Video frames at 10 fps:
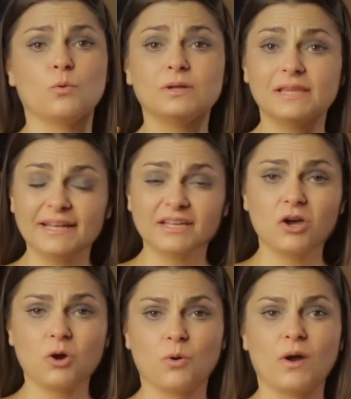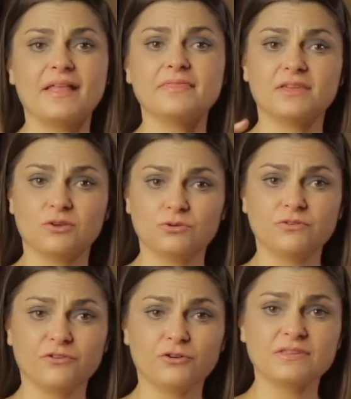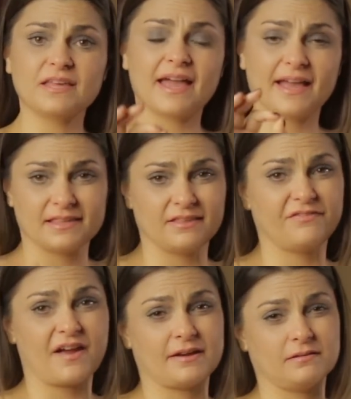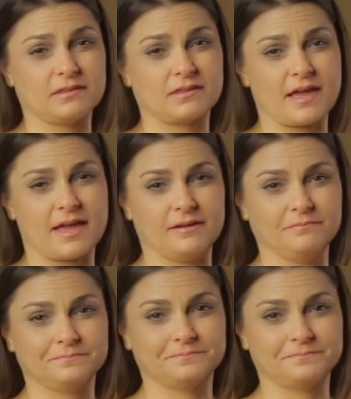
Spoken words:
We let go and the universe has the final say.